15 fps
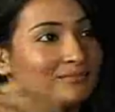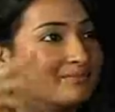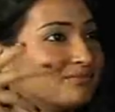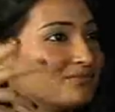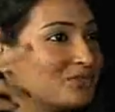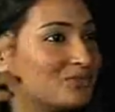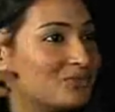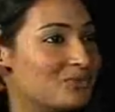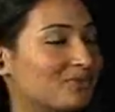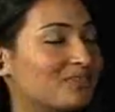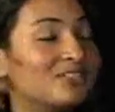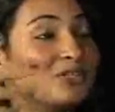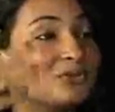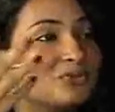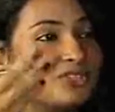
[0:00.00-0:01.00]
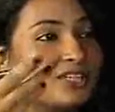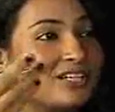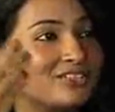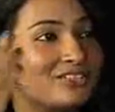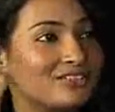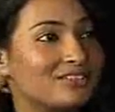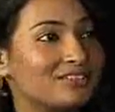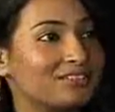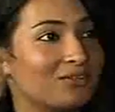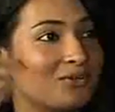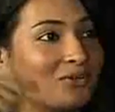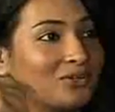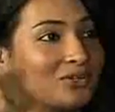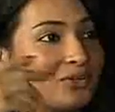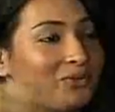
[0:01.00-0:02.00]
soon new changes
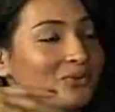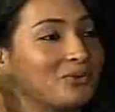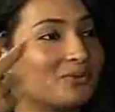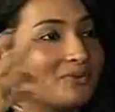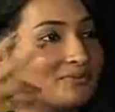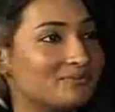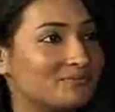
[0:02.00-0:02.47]
or new?